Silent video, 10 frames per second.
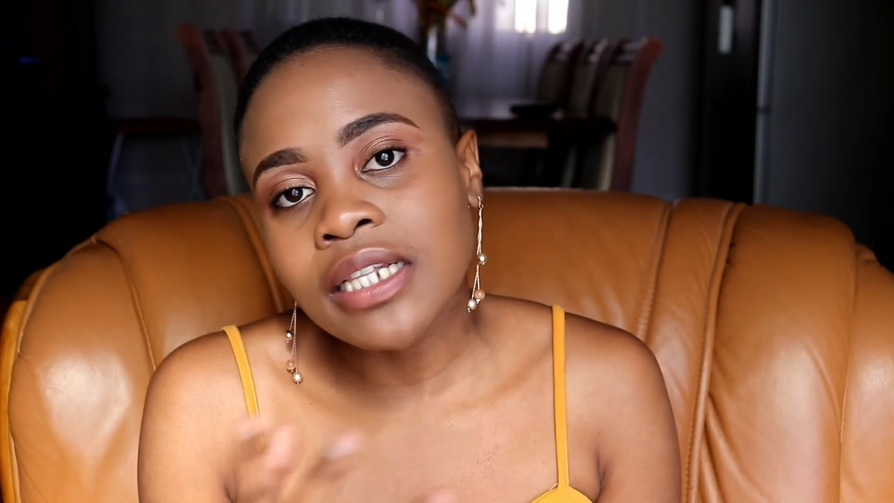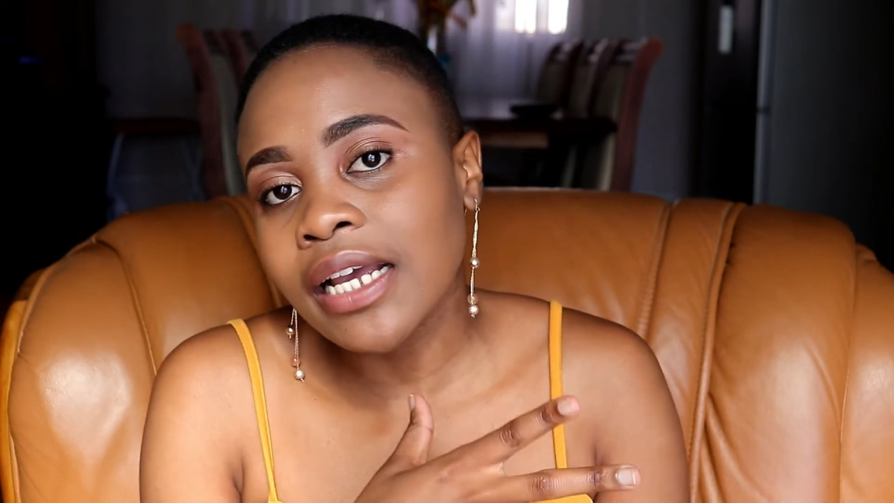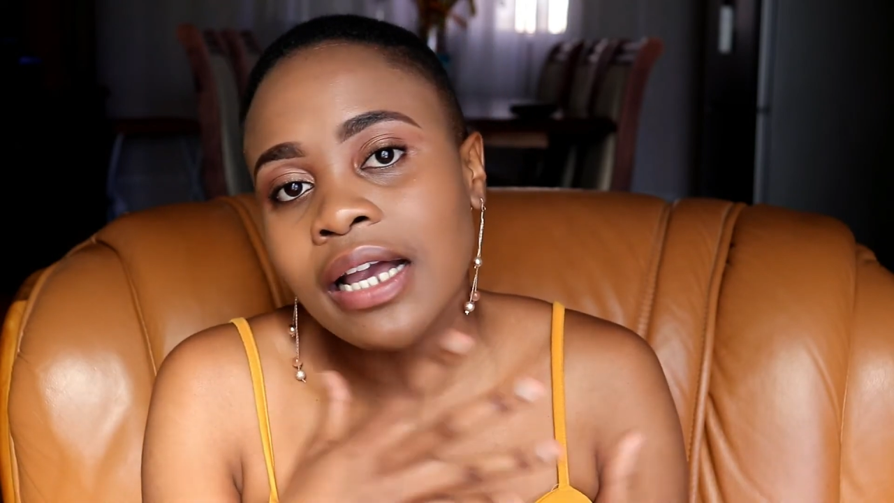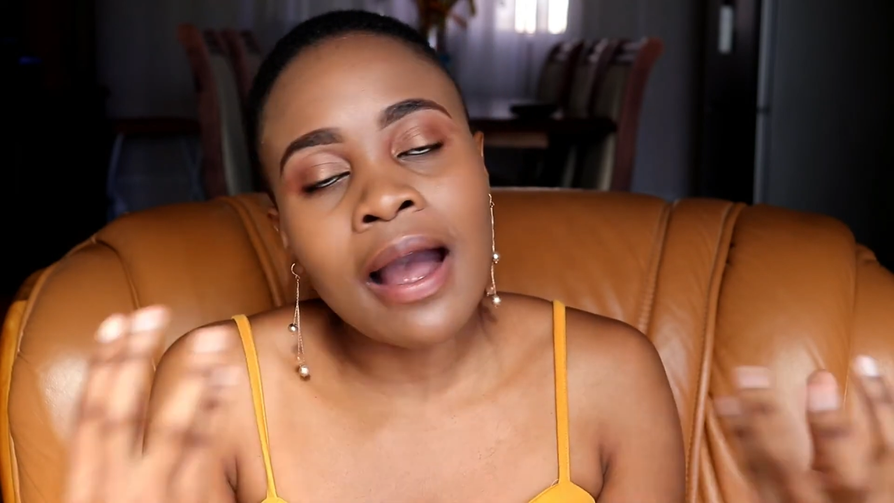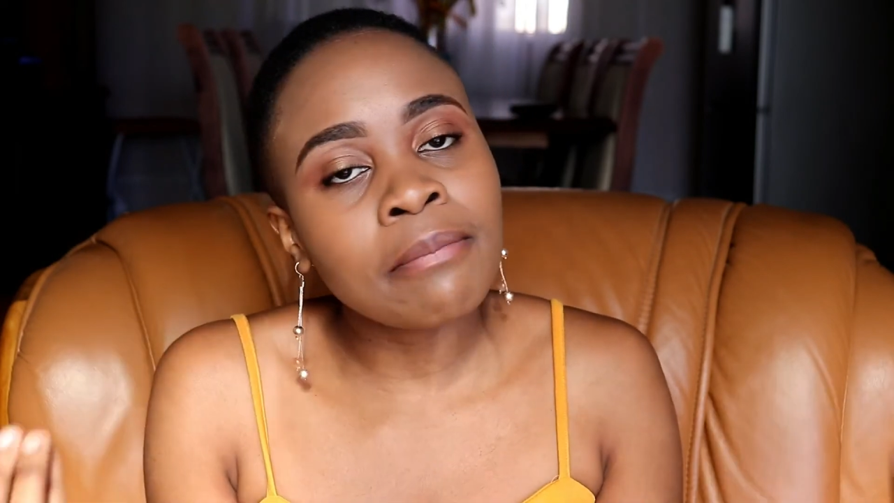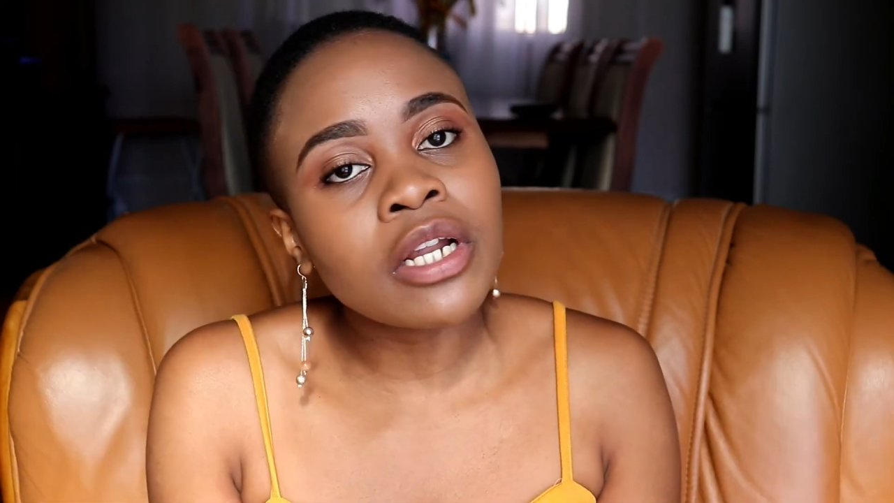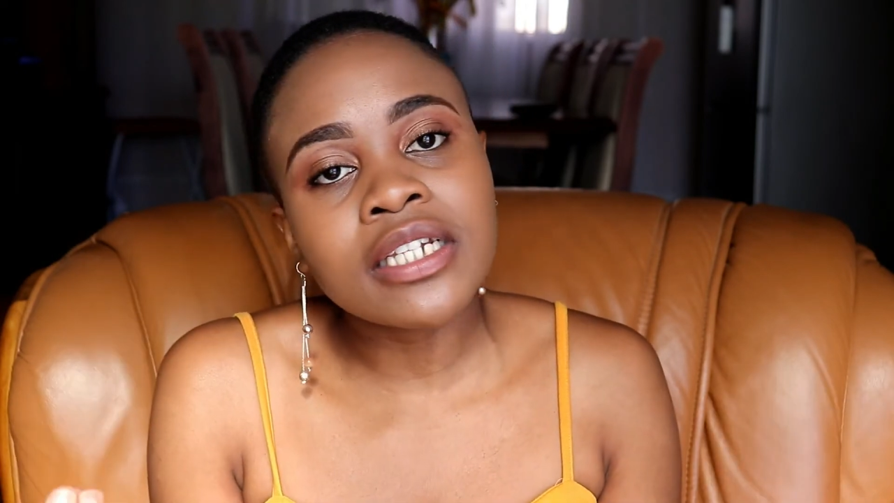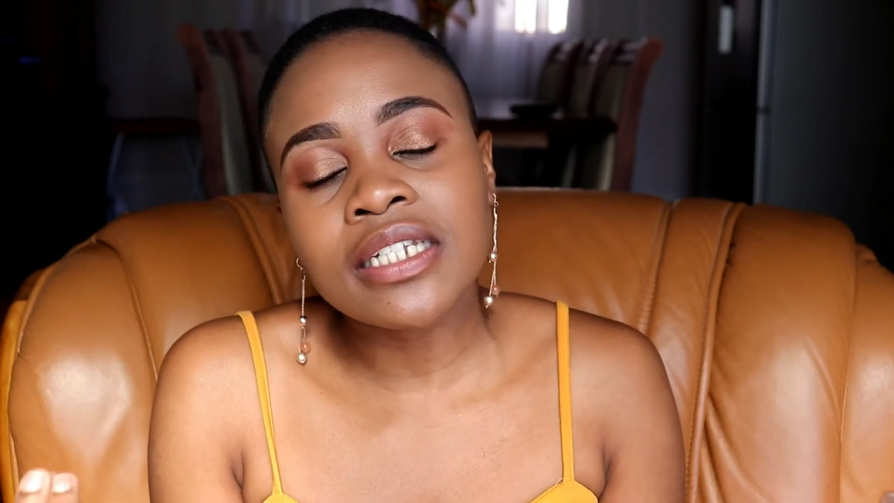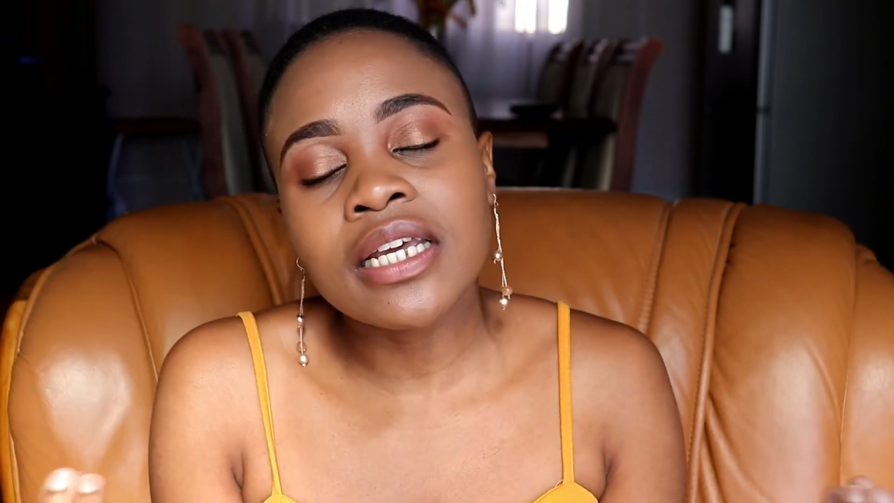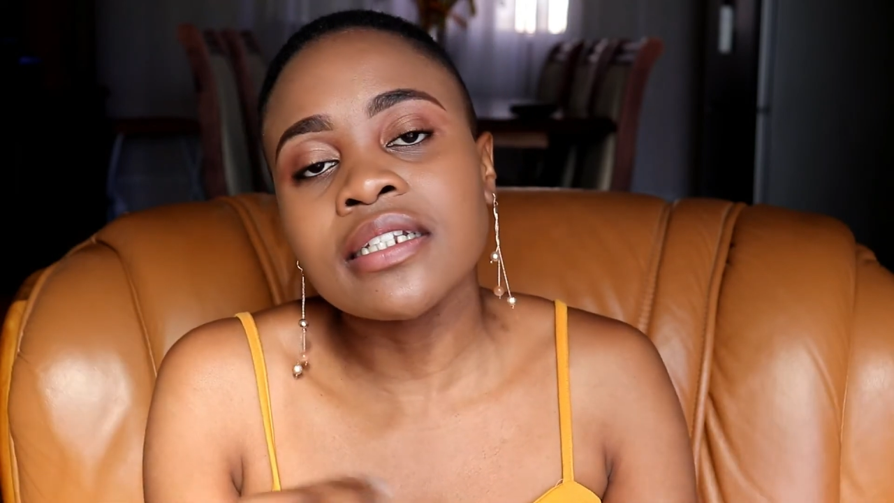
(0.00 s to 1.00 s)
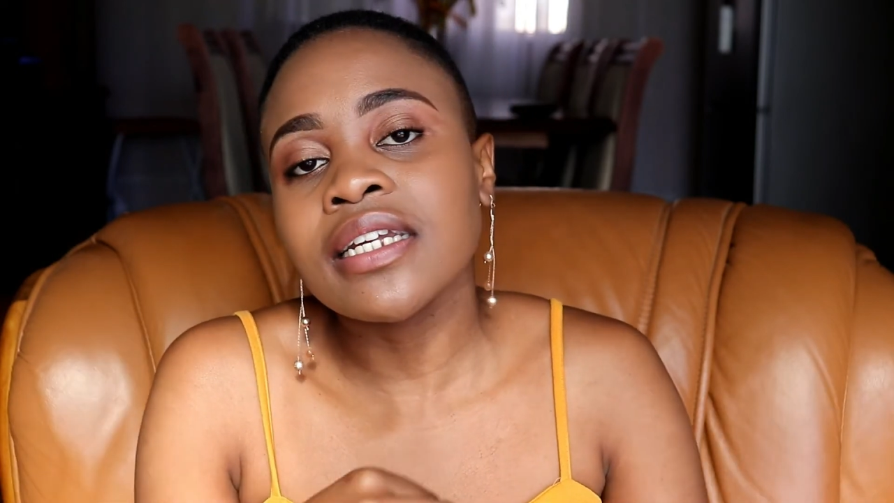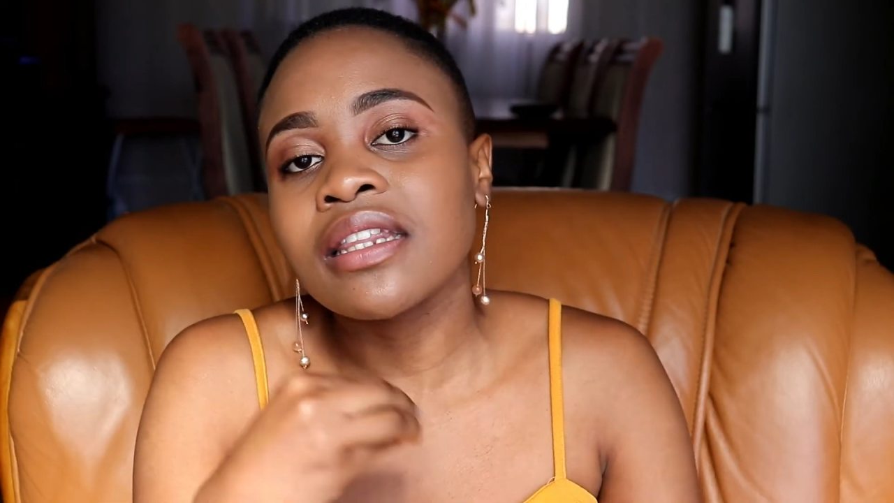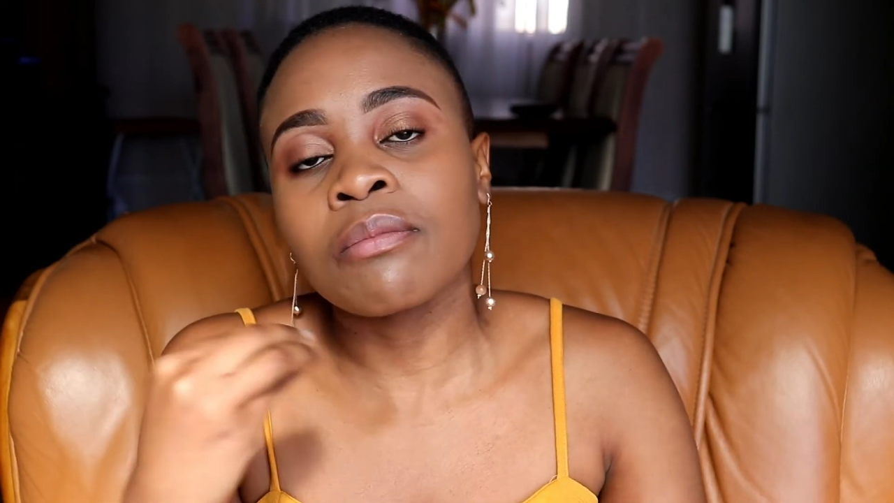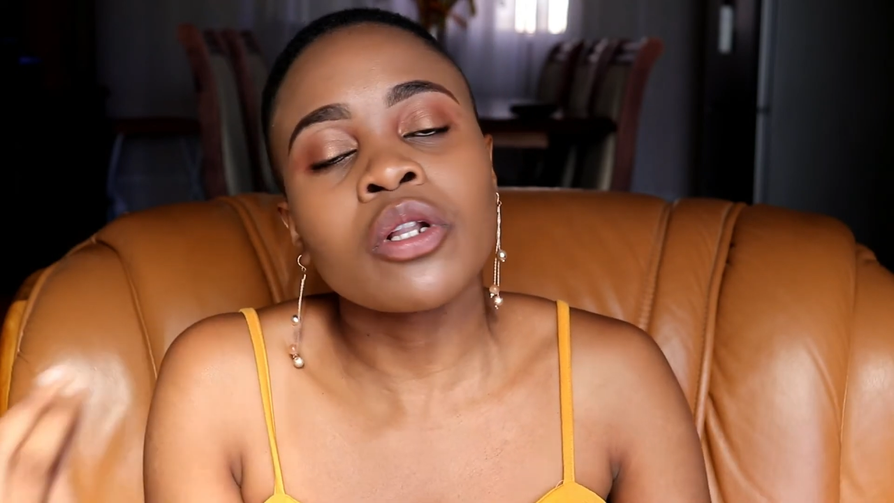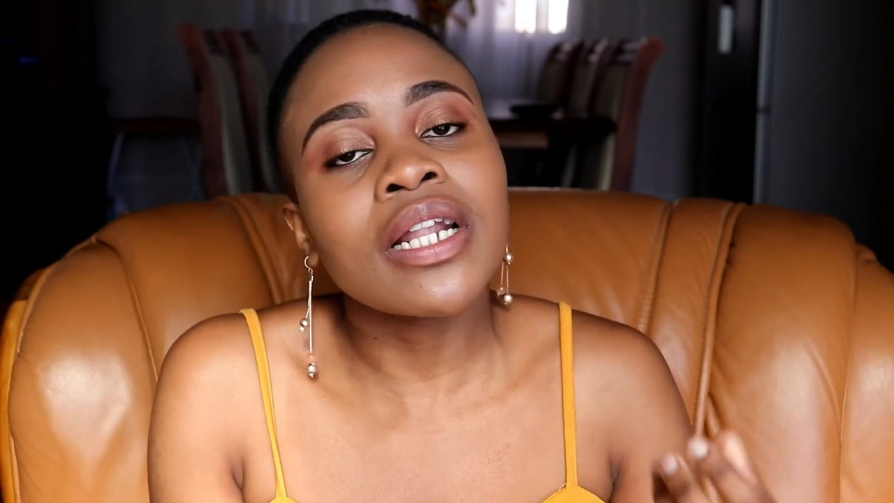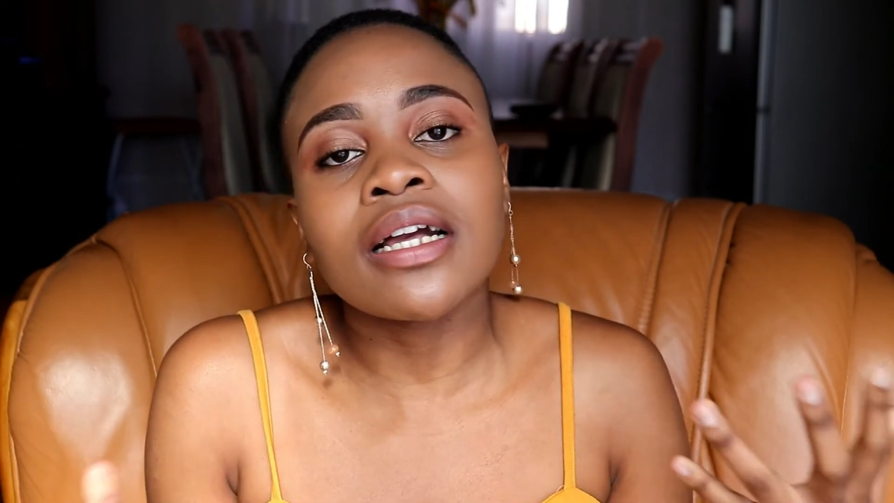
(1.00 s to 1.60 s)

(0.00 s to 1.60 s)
Like, I'm not saying take them with